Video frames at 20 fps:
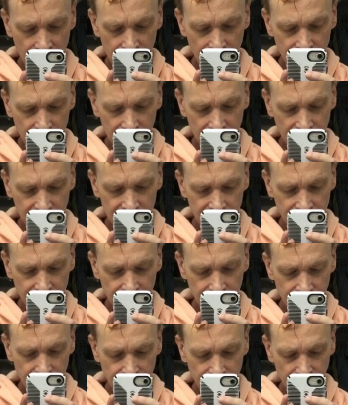put
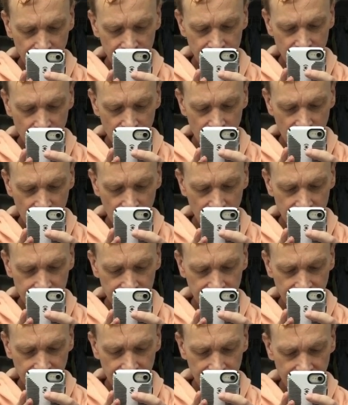pressure on the spongy wall
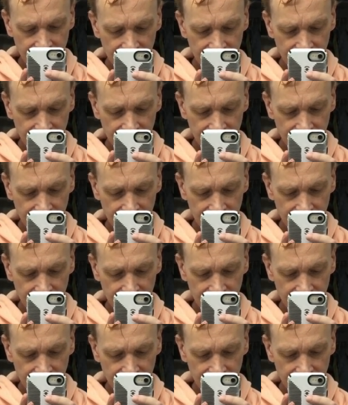inside the